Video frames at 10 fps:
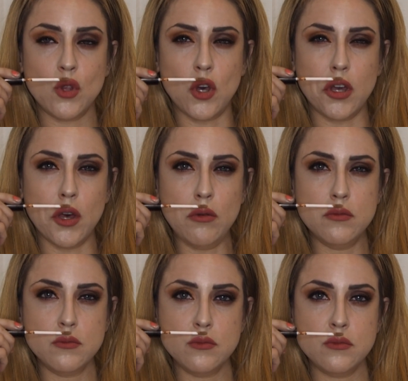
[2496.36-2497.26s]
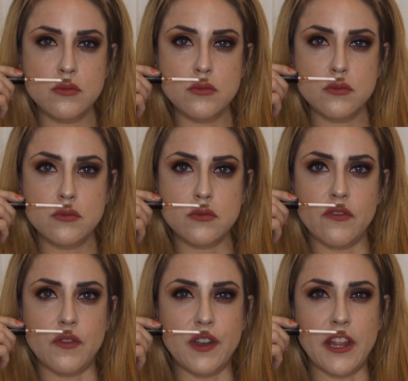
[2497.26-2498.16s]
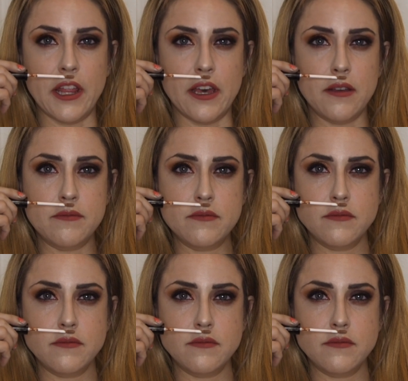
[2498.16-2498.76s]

cocoa? Vanilla.